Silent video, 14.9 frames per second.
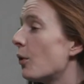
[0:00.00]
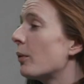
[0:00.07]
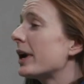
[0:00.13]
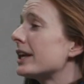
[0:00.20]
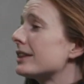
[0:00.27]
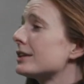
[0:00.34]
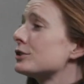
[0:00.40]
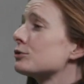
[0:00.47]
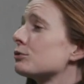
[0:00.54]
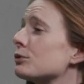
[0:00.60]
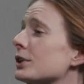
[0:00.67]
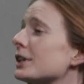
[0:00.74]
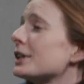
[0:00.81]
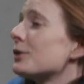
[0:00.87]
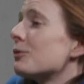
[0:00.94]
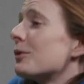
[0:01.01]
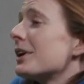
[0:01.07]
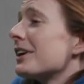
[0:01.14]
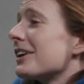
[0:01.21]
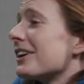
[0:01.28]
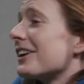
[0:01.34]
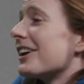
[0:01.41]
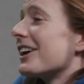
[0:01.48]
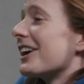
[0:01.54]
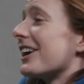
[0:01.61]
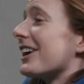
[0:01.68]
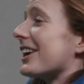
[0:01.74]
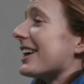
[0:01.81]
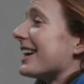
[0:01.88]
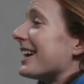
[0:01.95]
Wait, that's really
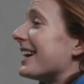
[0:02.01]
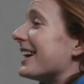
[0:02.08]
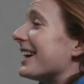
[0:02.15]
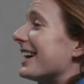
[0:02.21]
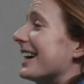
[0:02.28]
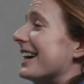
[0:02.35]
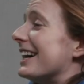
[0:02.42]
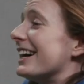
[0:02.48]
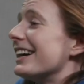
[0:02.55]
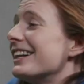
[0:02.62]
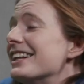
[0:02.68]
weird. I